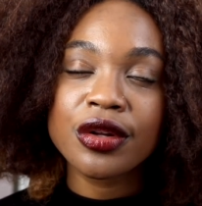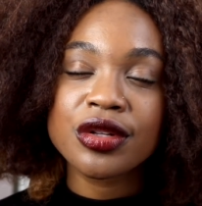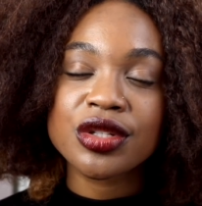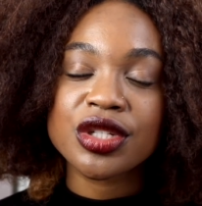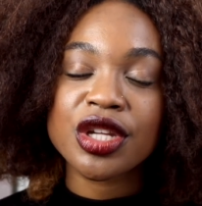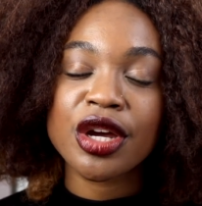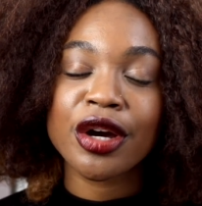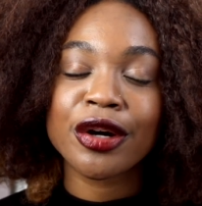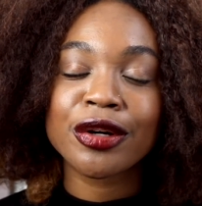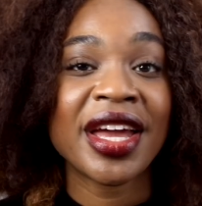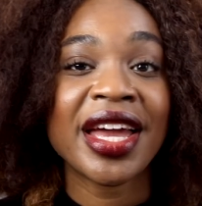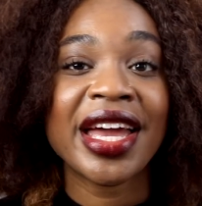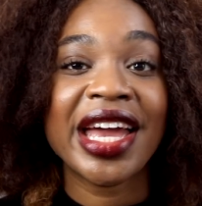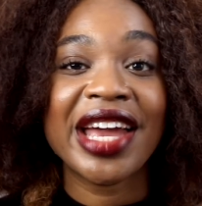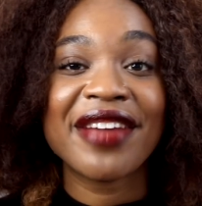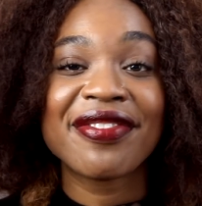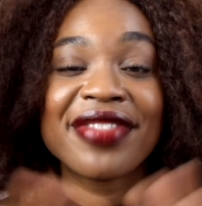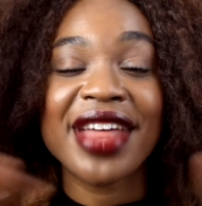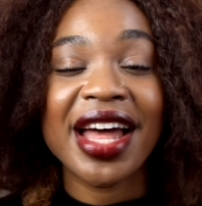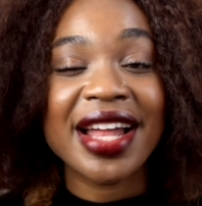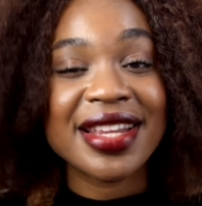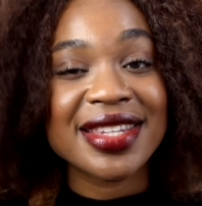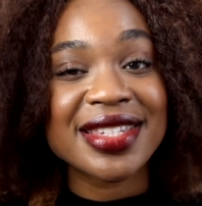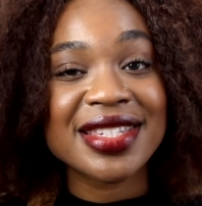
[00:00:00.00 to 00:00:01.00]
So if
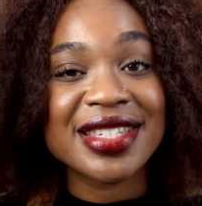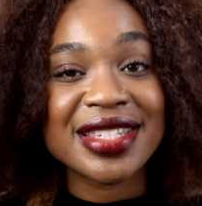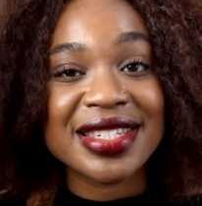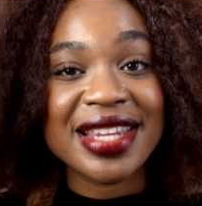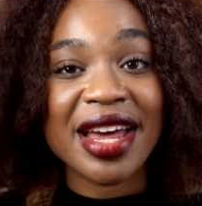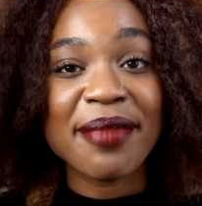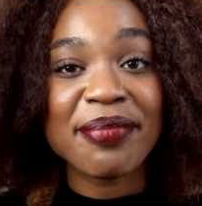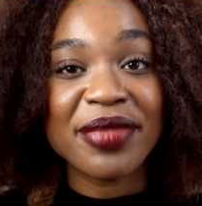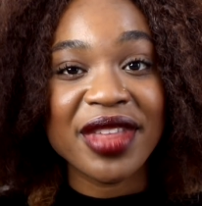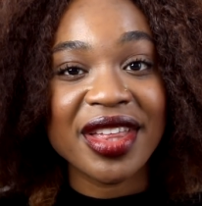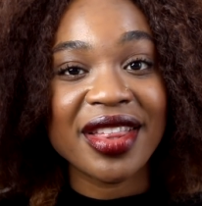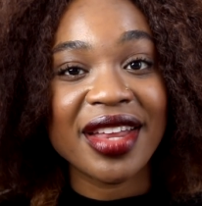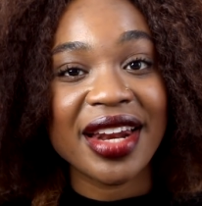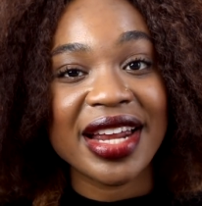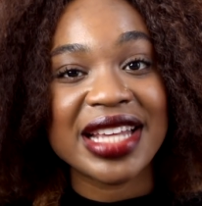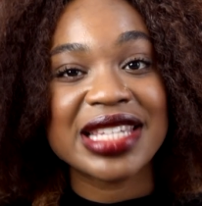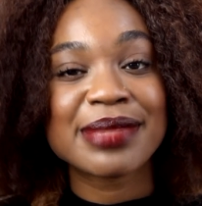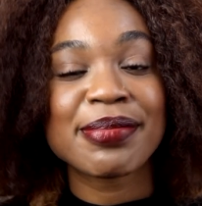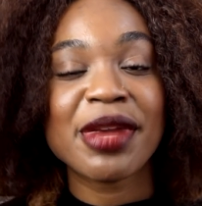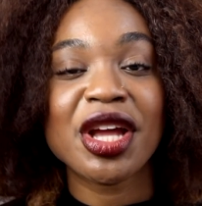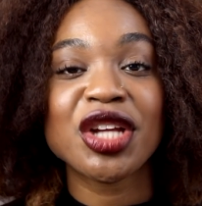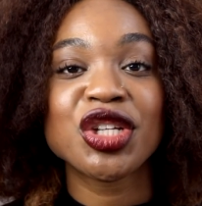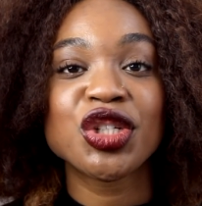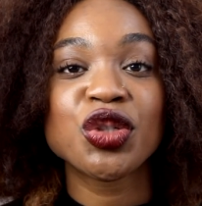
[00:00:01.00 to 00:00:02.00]
that's something that has
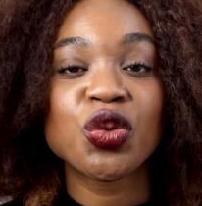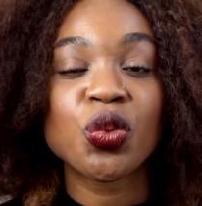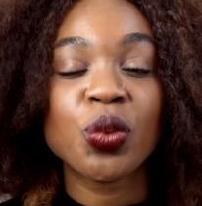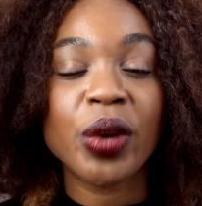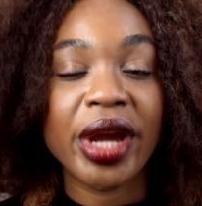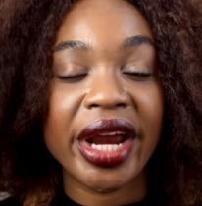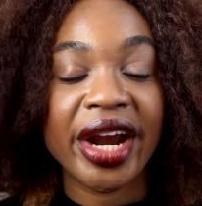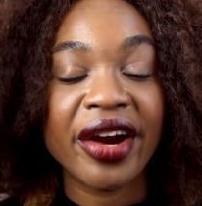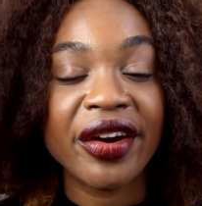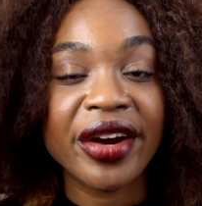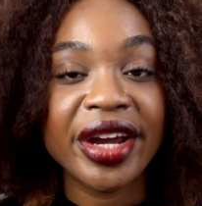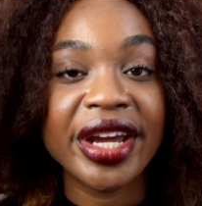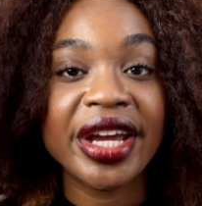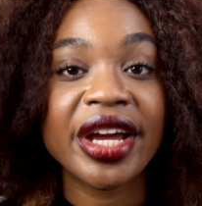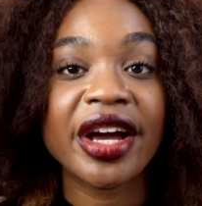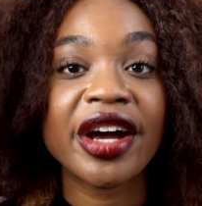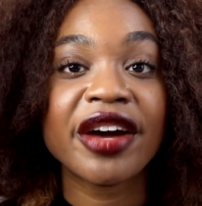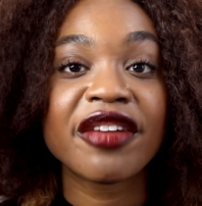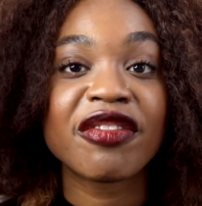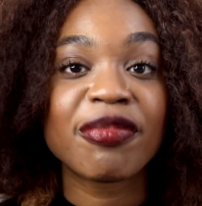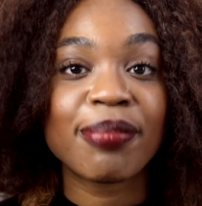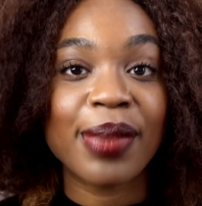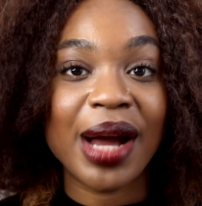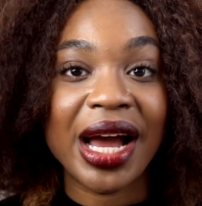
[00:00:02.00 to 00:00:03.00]
made you wary
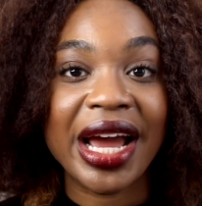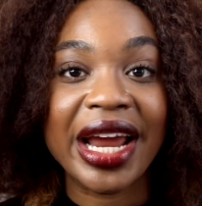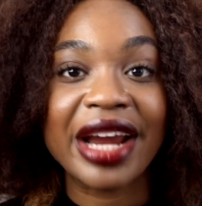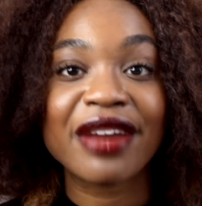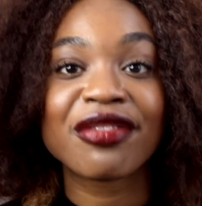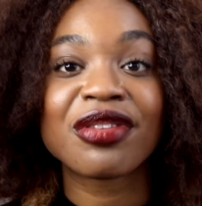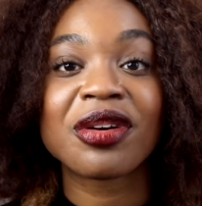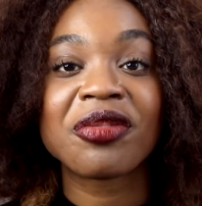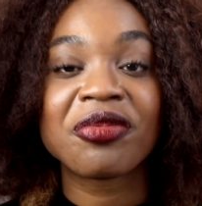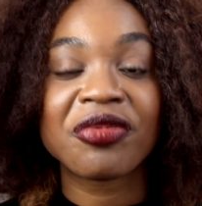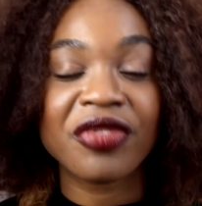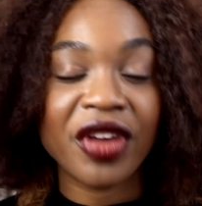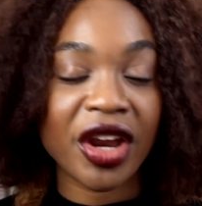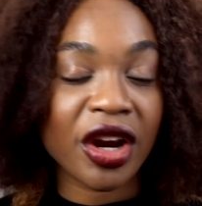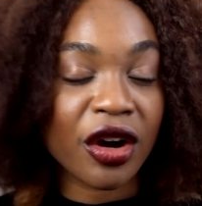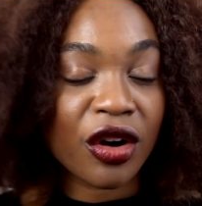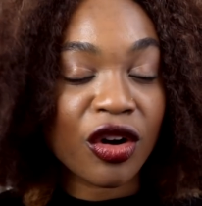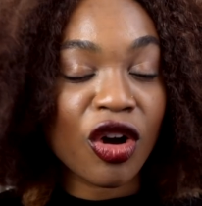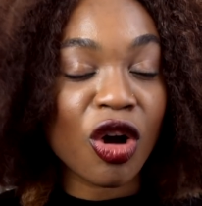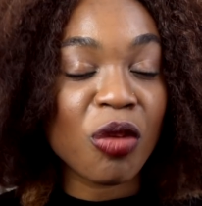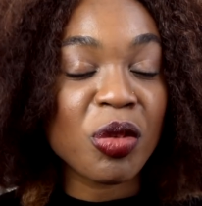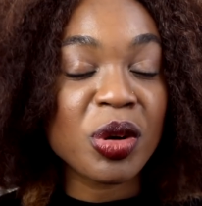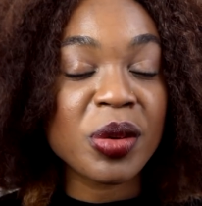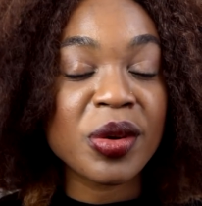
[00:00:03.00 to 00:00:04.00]
of buying from
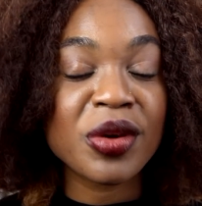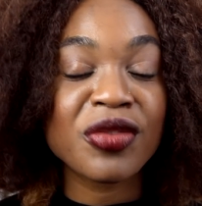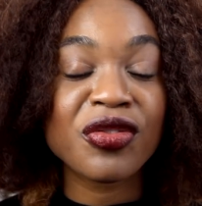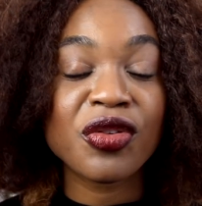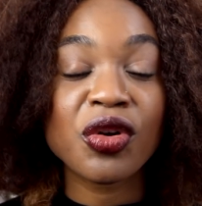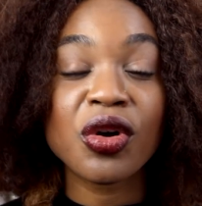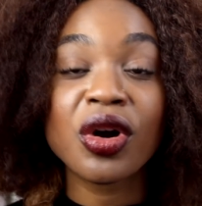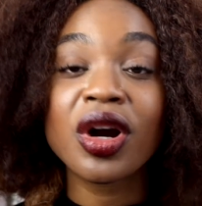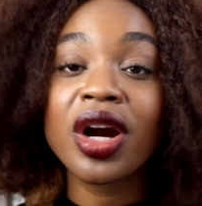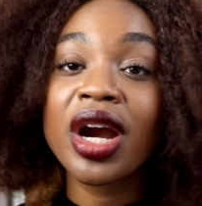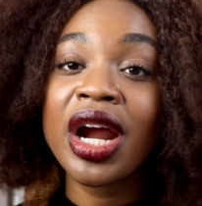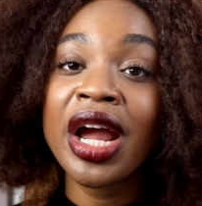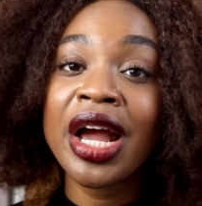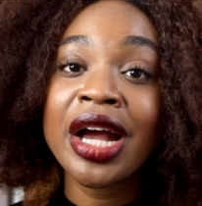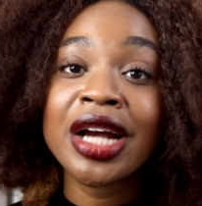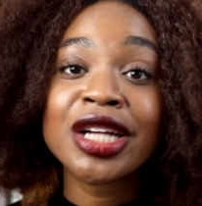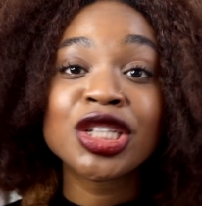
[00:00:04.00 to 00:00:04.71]
Fingercomber before,